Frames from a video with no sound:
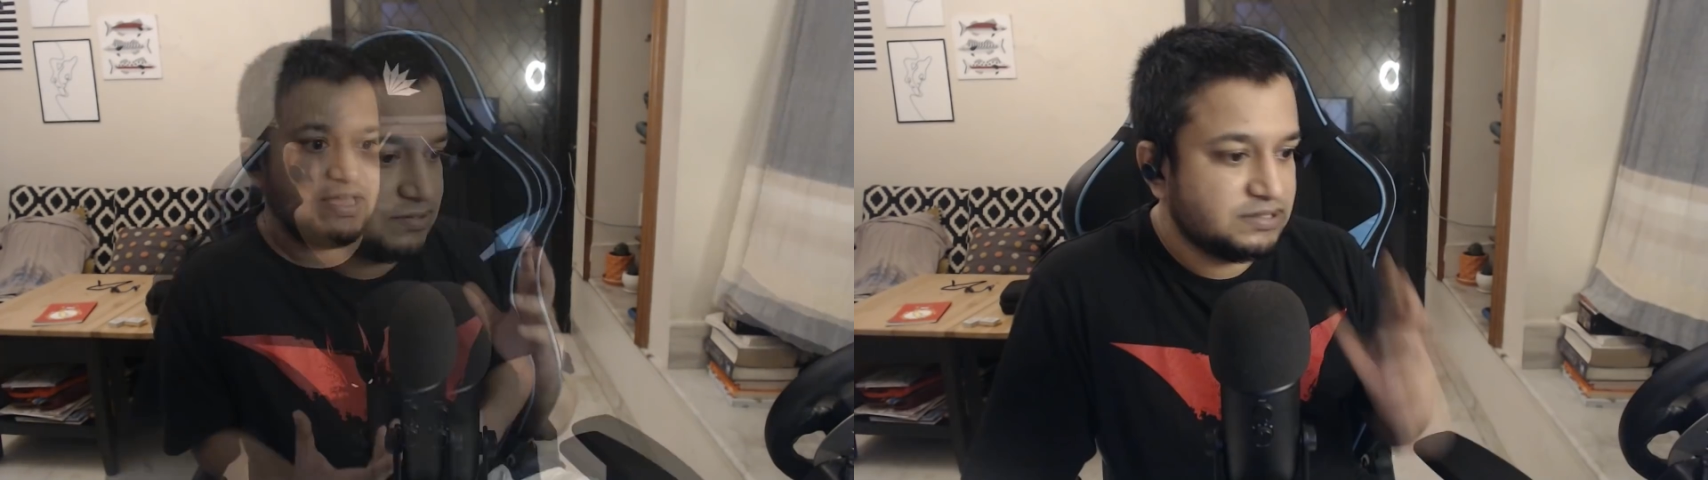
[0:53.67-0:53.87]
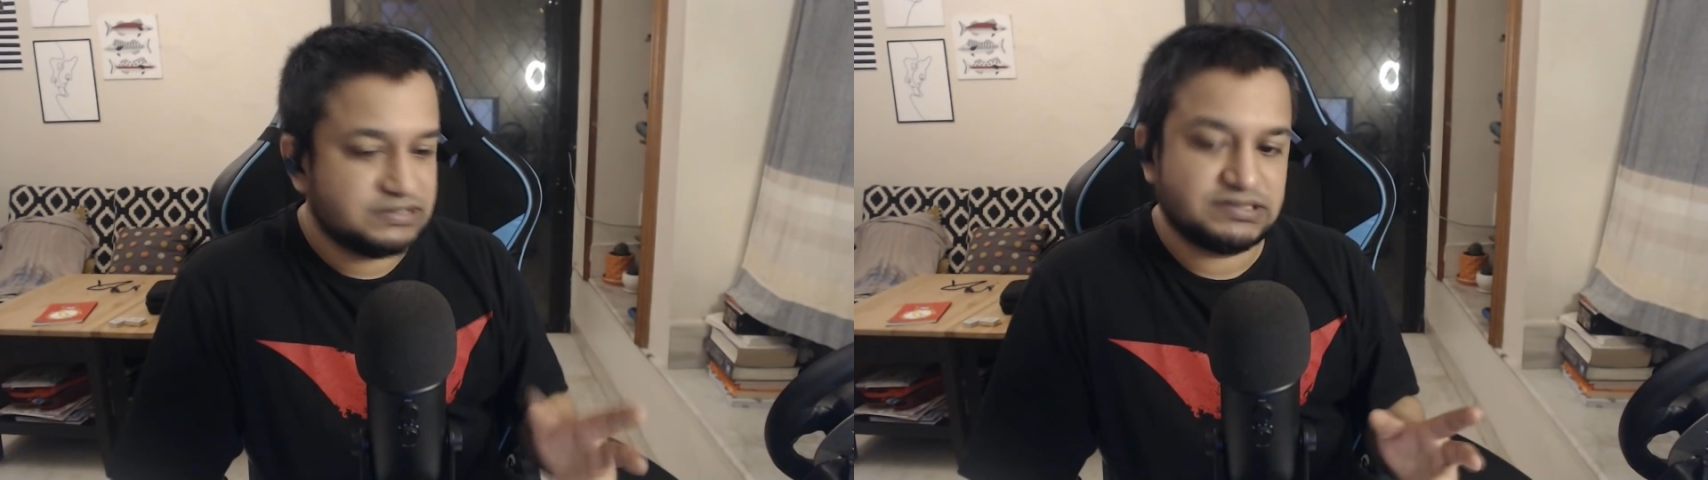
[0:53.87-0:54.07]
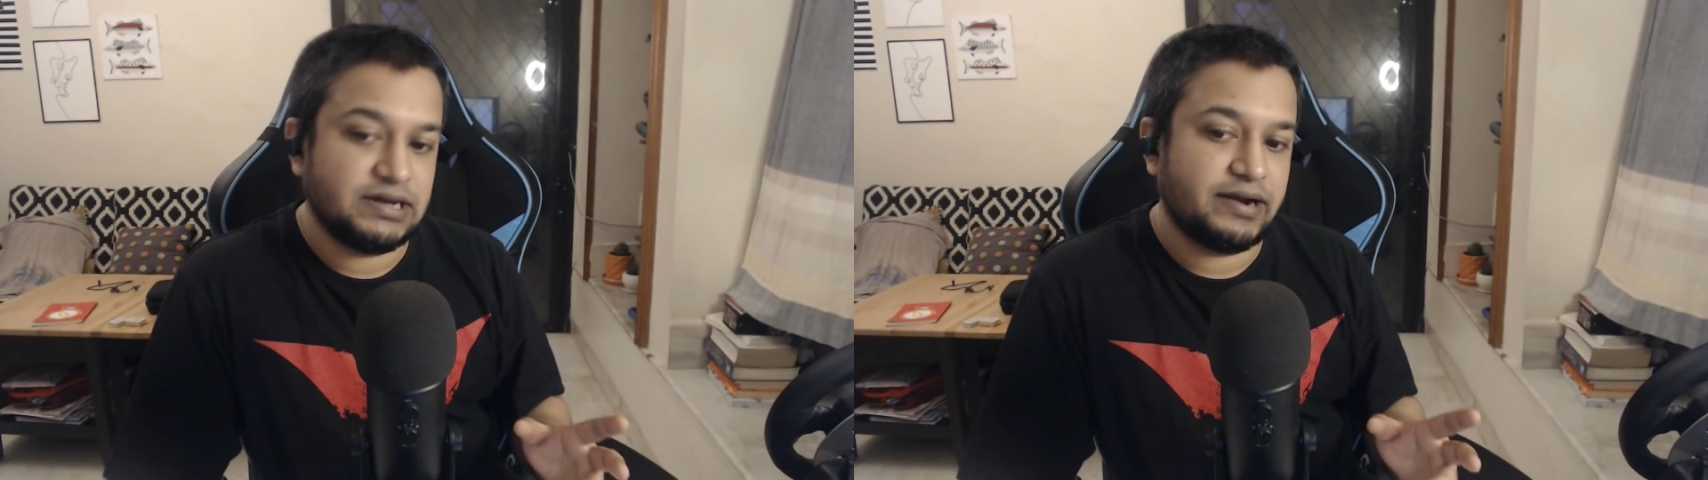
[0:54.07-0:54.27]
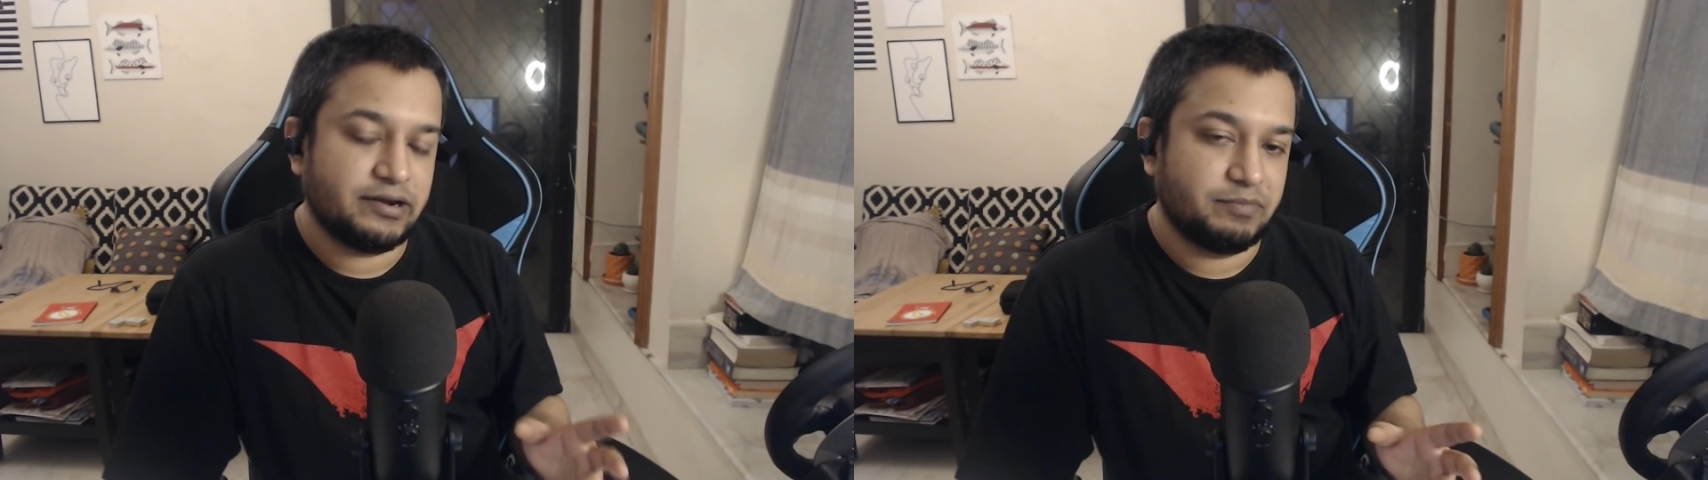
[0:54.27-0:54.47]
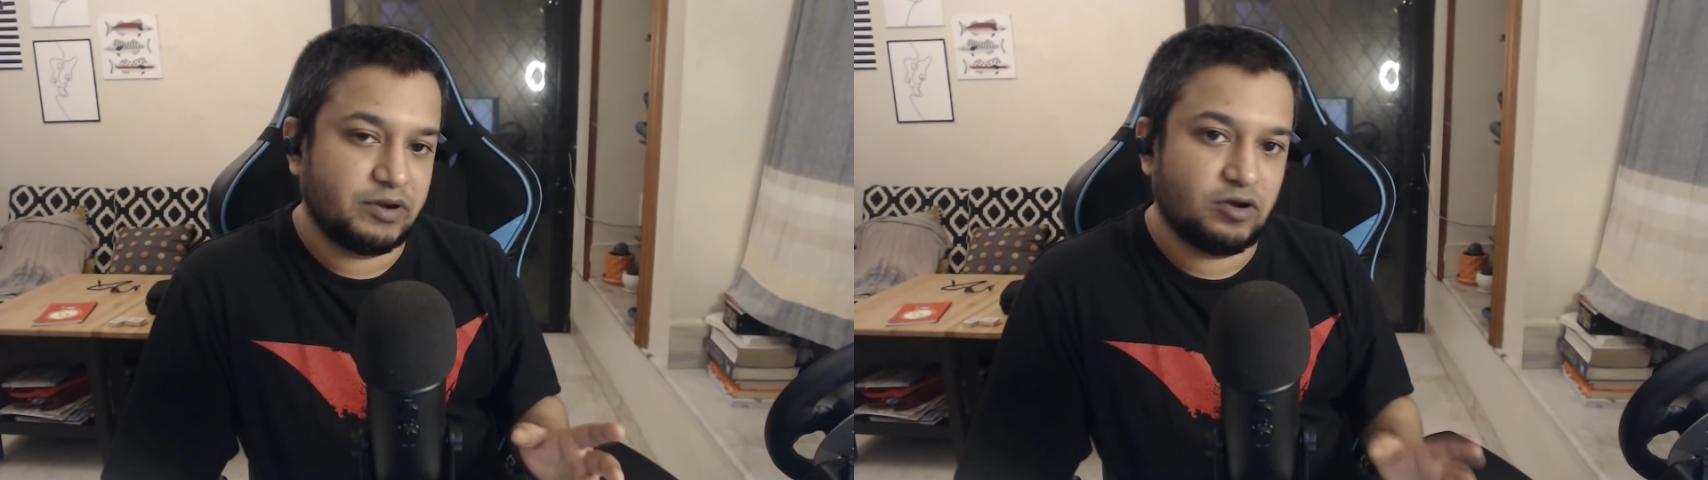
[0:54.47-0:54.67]
This
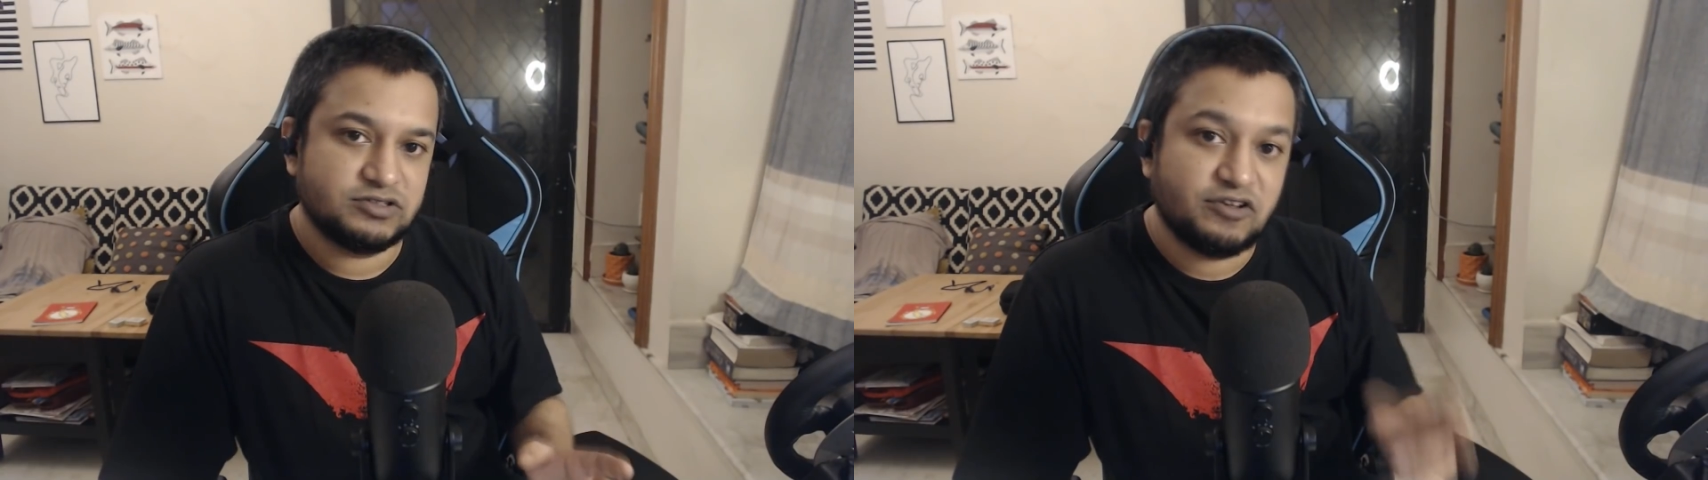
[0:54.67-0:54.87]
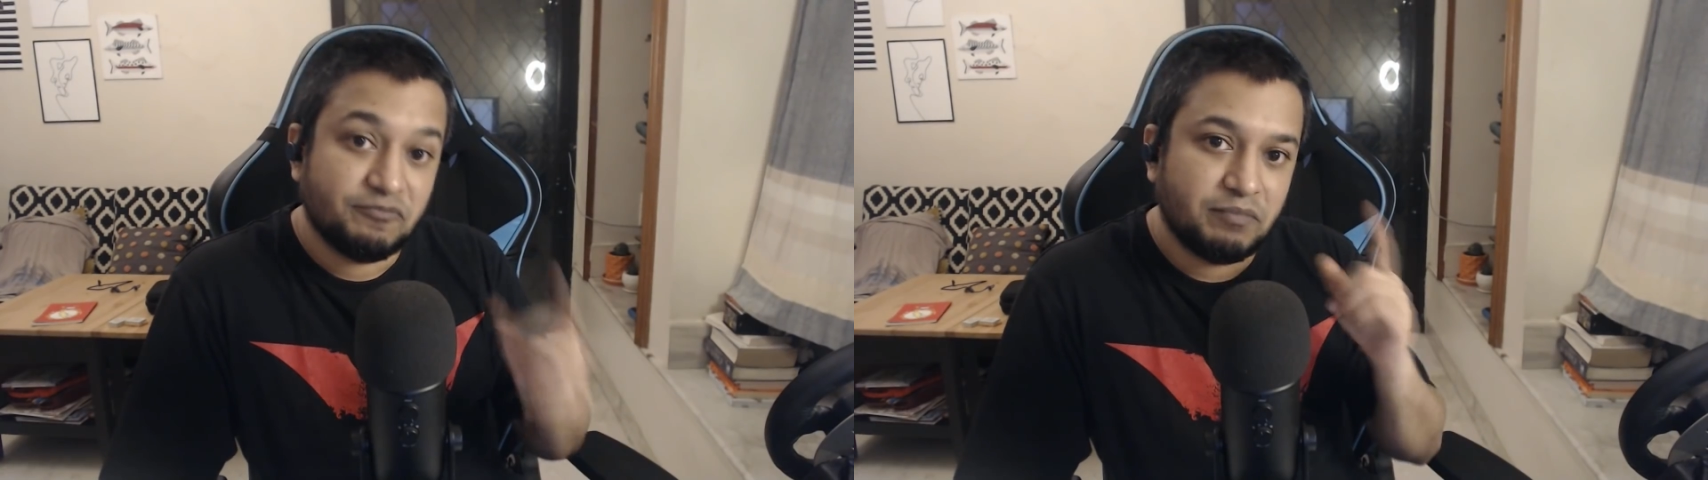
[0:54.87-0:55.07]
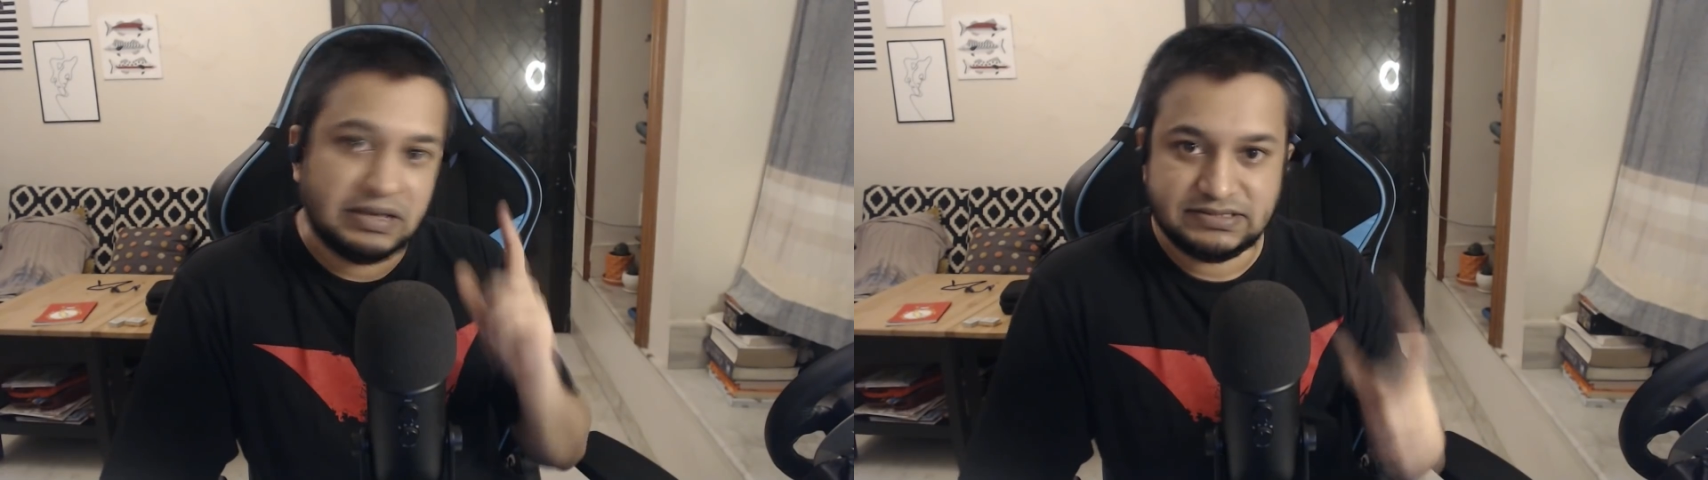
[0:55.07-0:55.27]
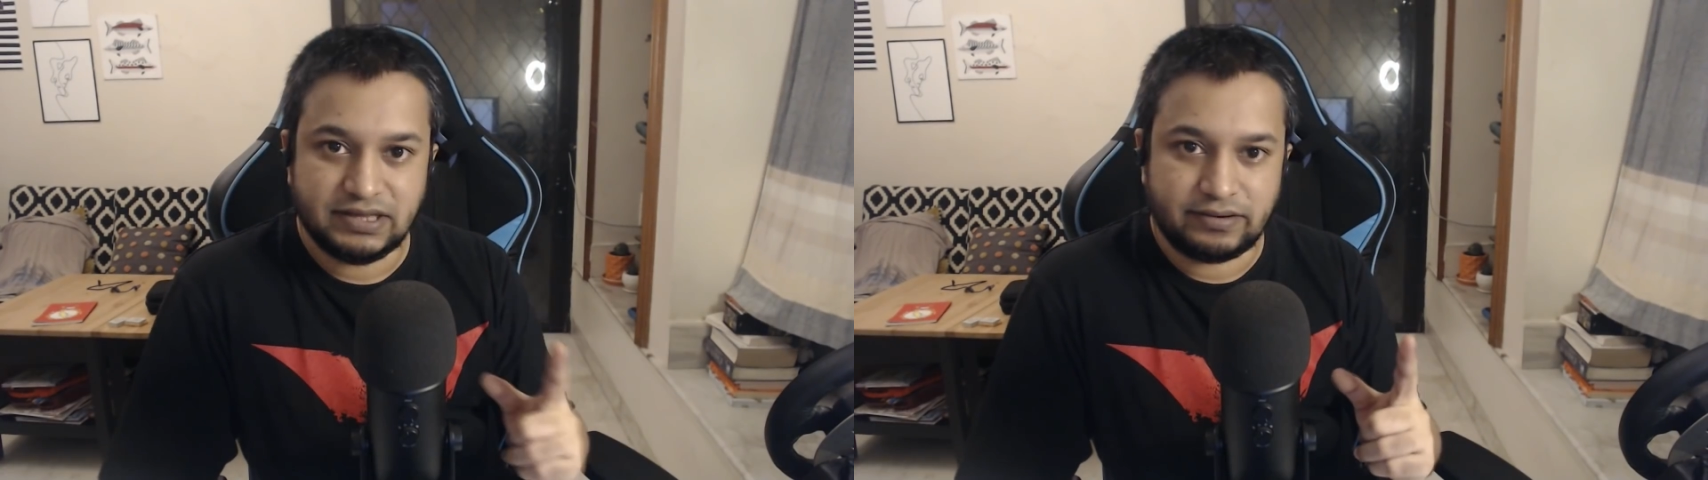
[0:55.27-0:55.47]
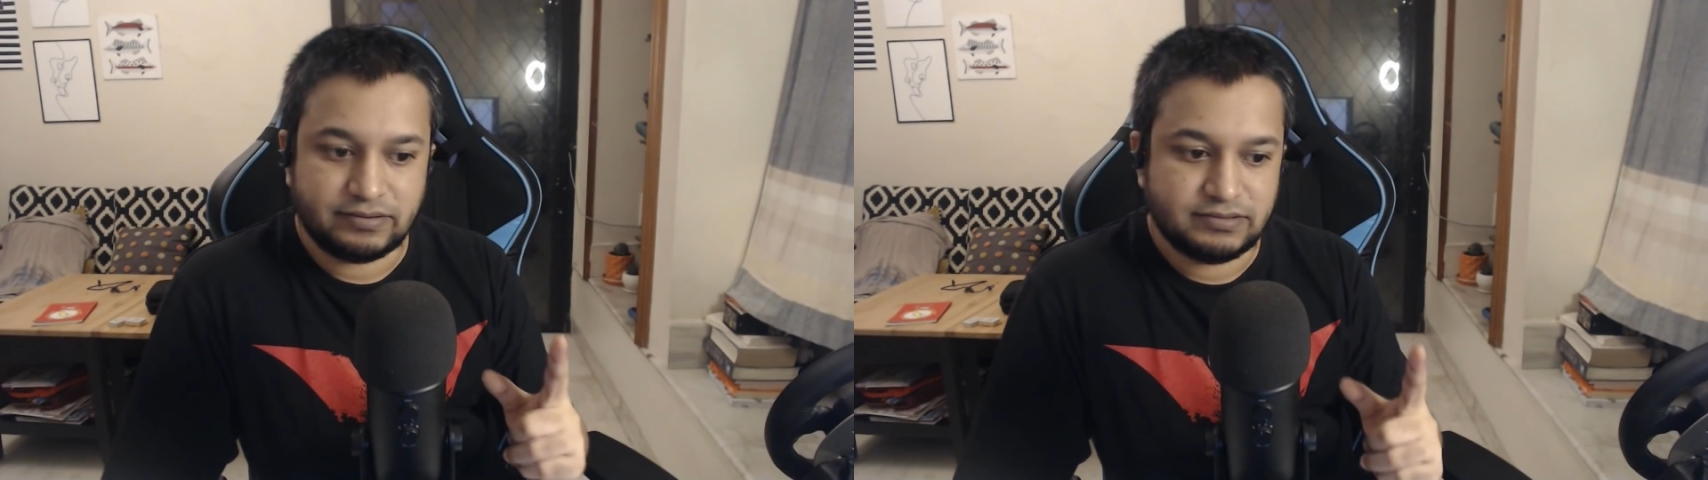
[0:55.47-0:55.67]
started because of
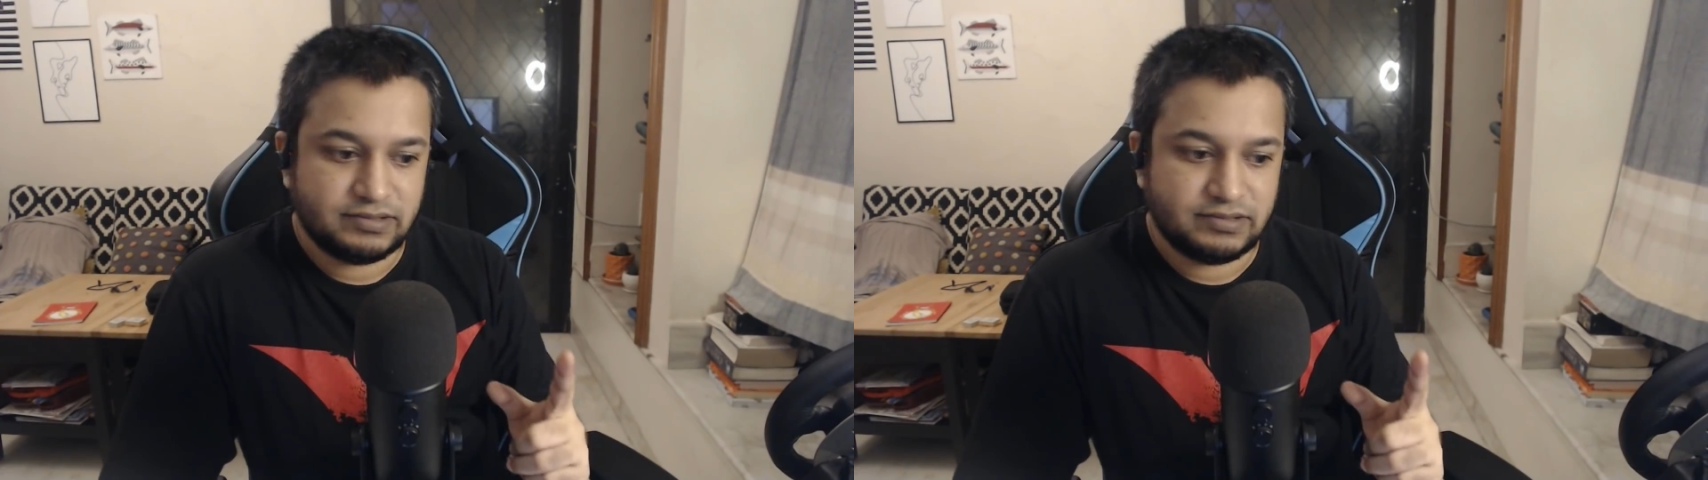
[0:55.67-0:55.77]
Mazar.